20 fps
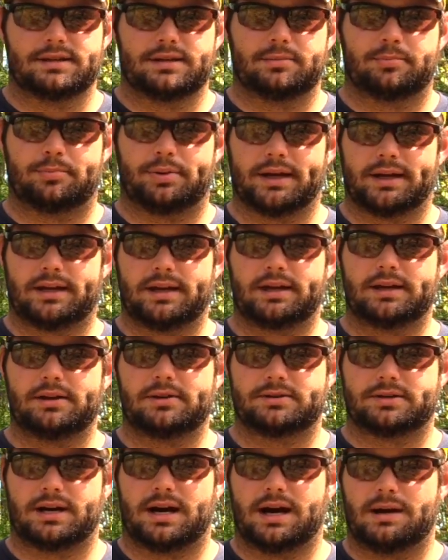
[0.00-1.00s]
picking
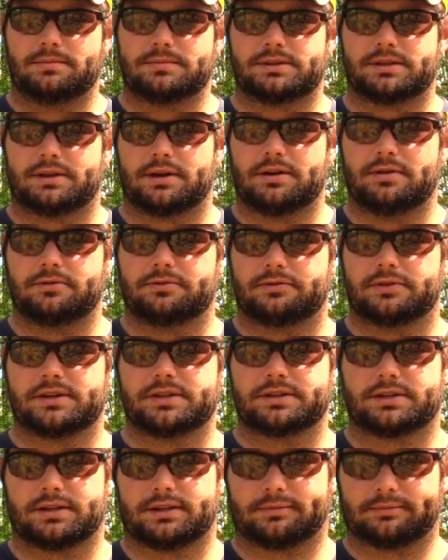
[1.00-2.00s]
your times to go
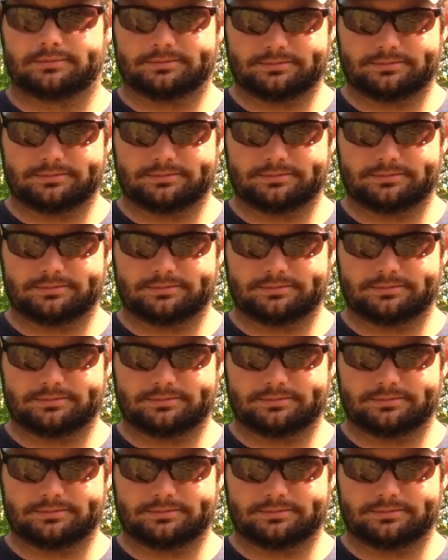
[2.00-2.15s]
fishing.